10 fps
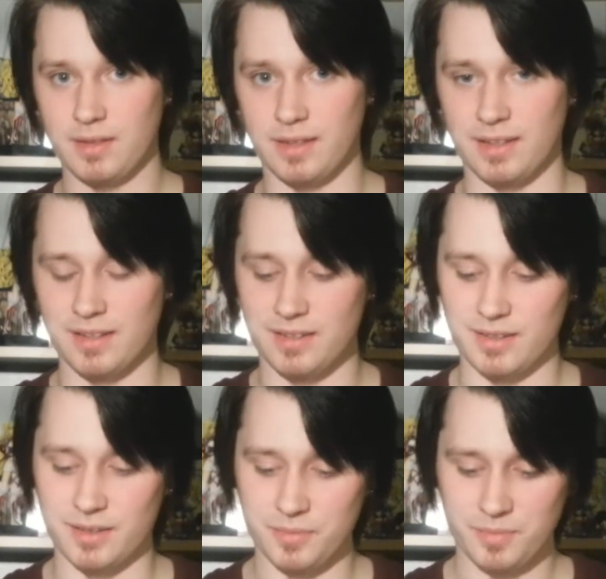and
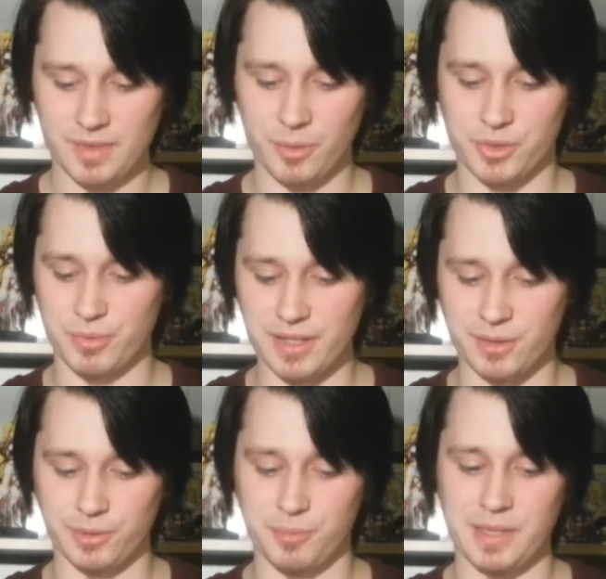it was really
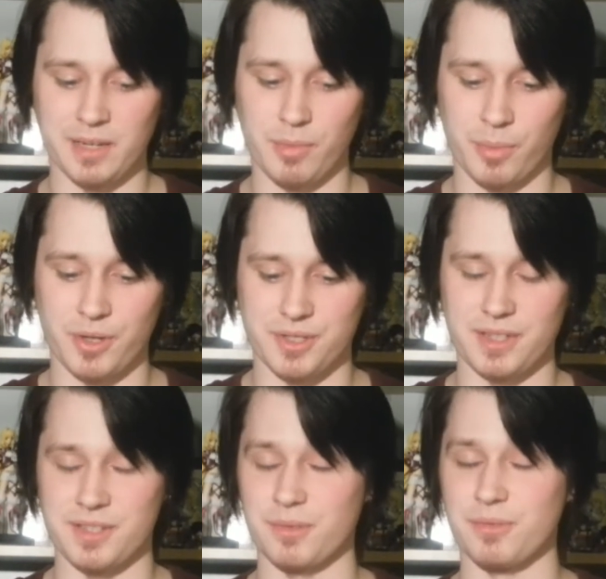cool to meet him in person.
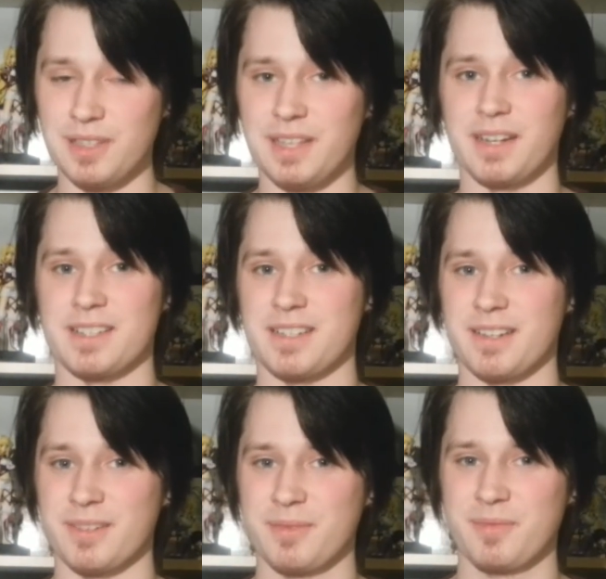He's a really nice guy.